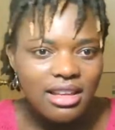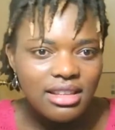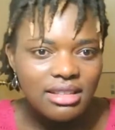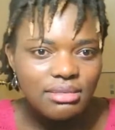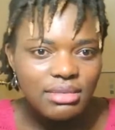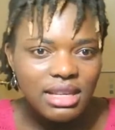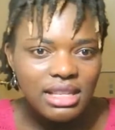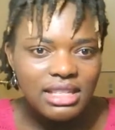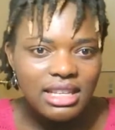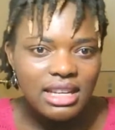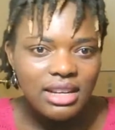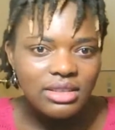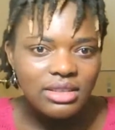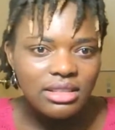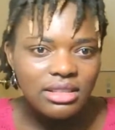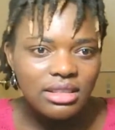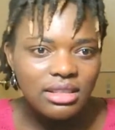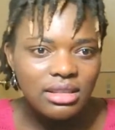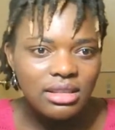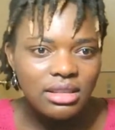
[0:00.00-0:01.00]
my
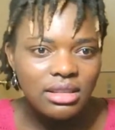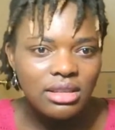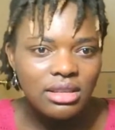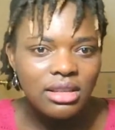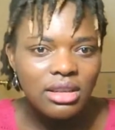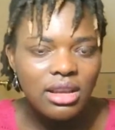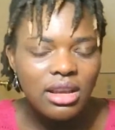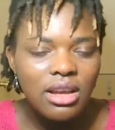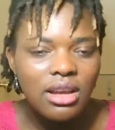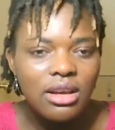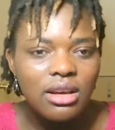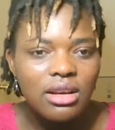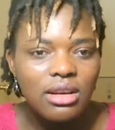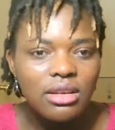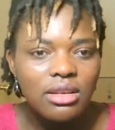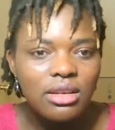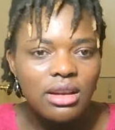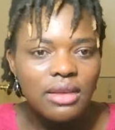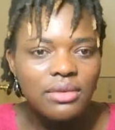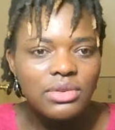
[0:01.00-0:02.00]
chance
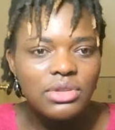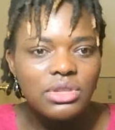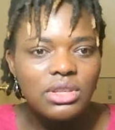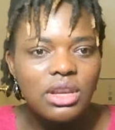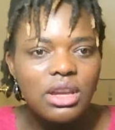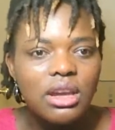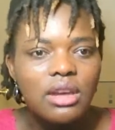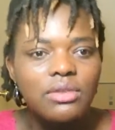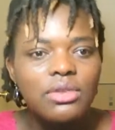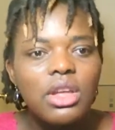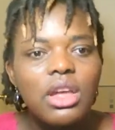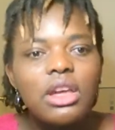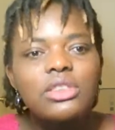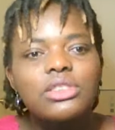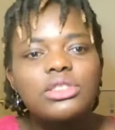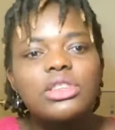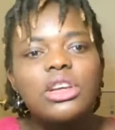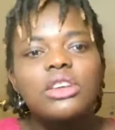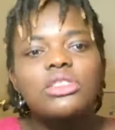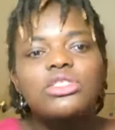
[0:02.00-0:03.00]
who I've served.
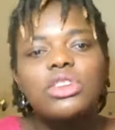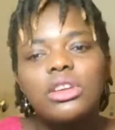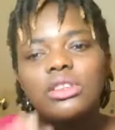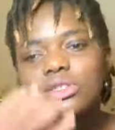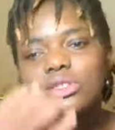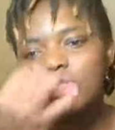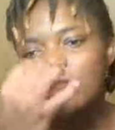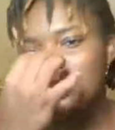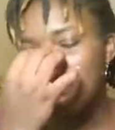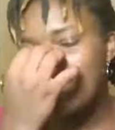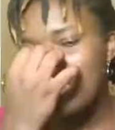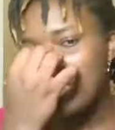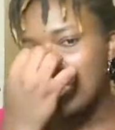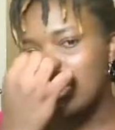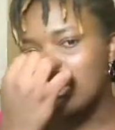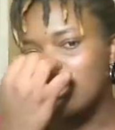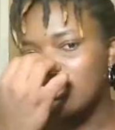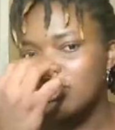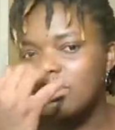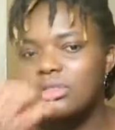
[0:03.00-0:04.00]
So, John, do you
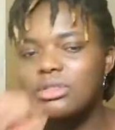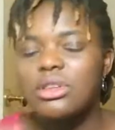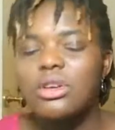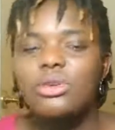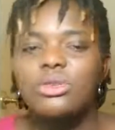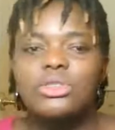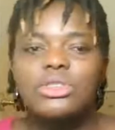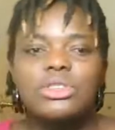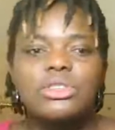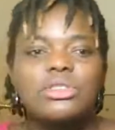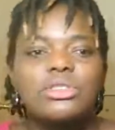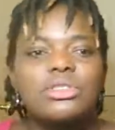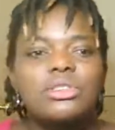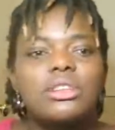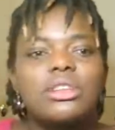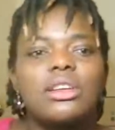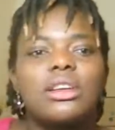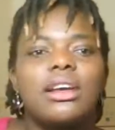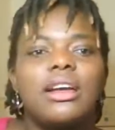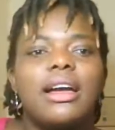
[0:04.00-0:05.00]
mean
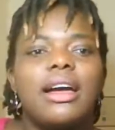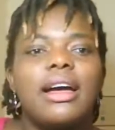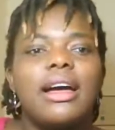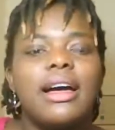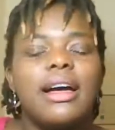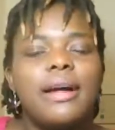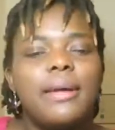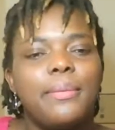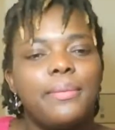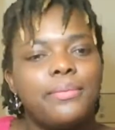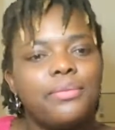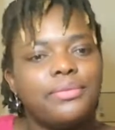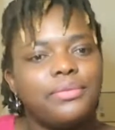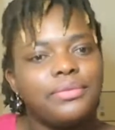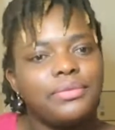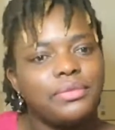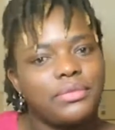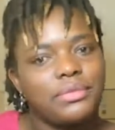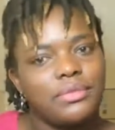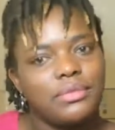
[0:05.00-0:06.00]
soldiers from